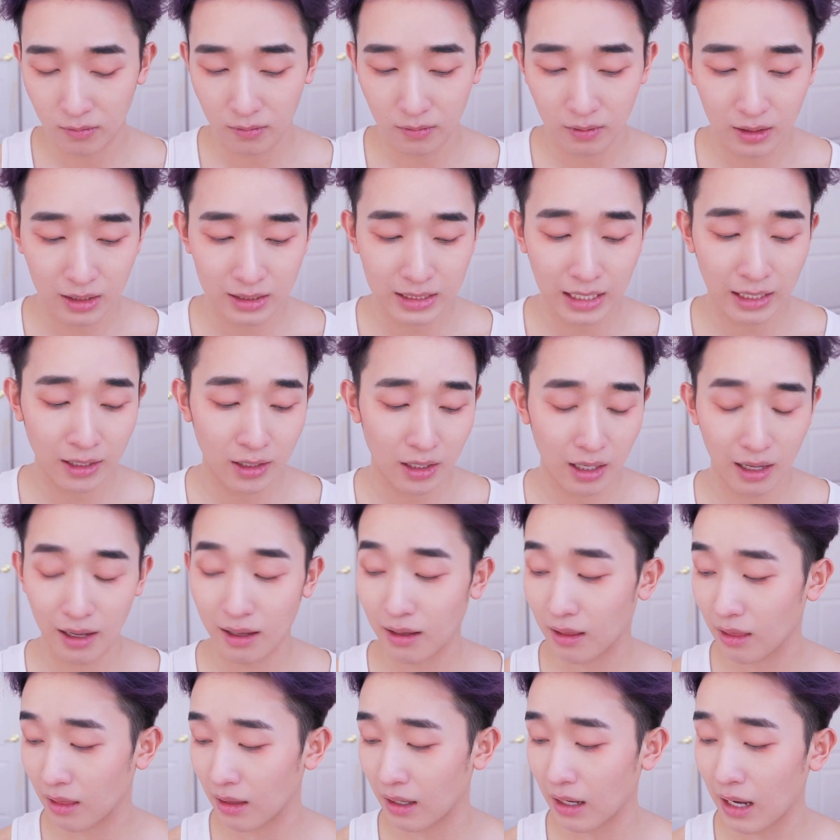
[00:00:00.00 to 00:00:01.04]
because I
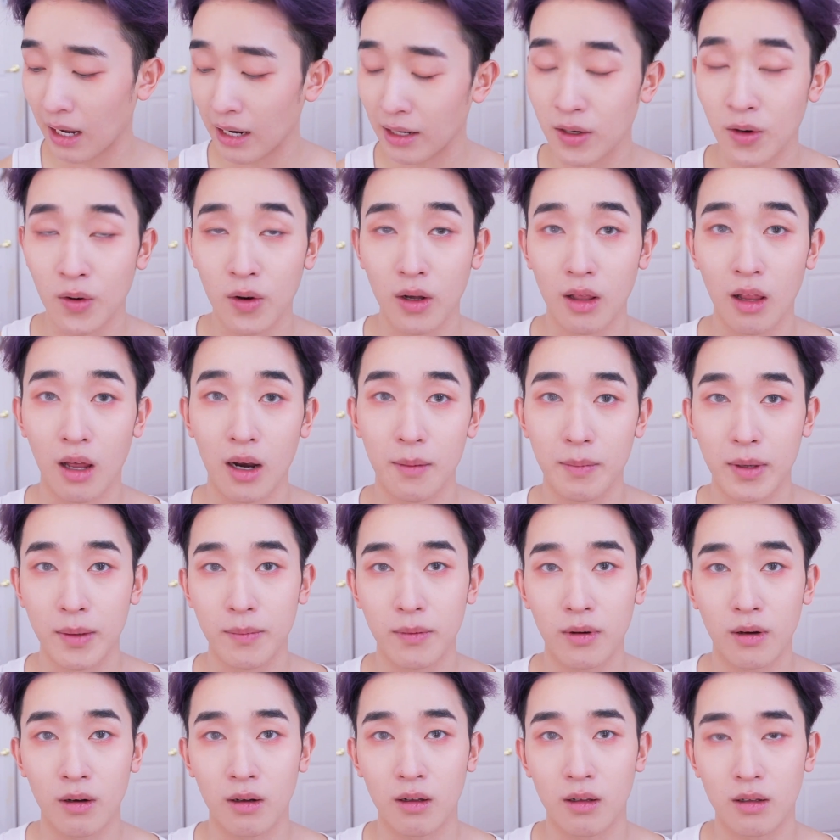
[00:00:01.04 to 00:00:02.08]
know a lot of
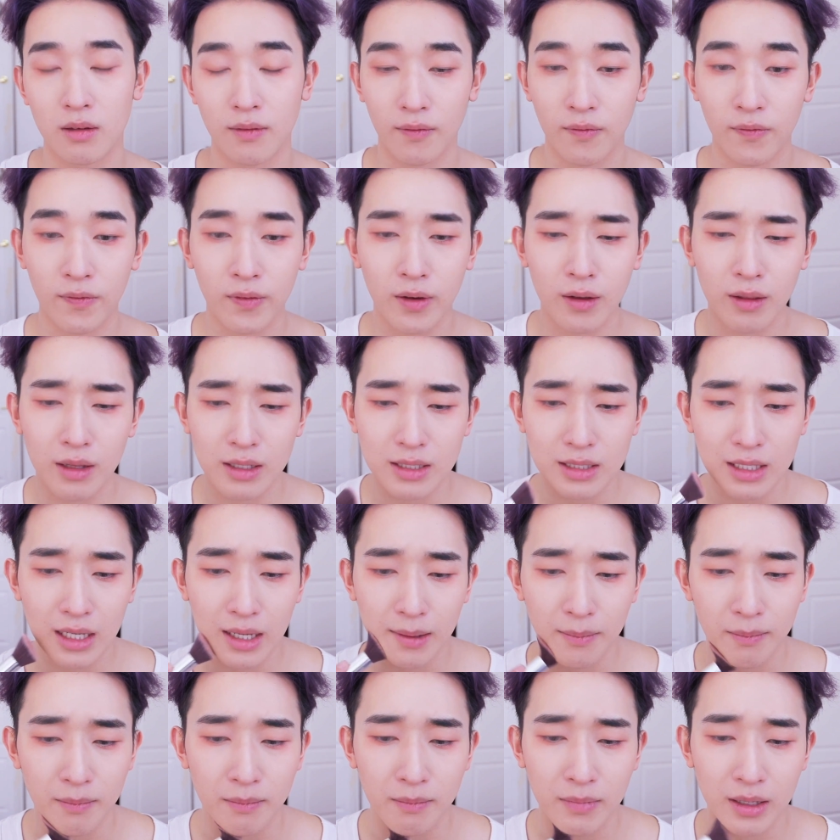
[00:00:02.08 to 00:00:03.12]
people feel the
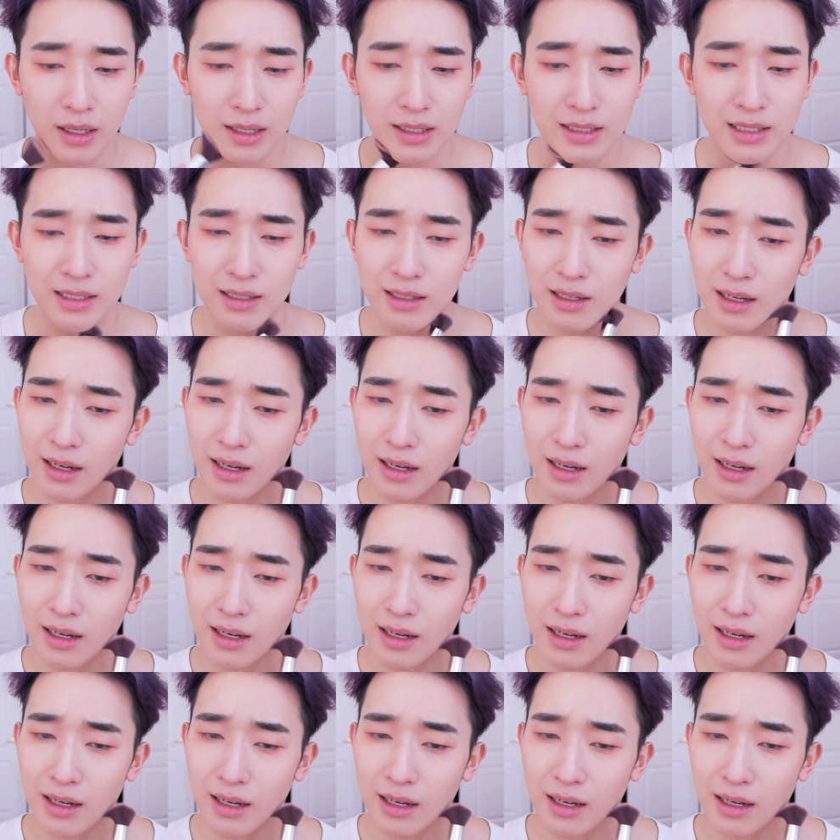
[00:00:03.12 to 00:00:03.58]
same, because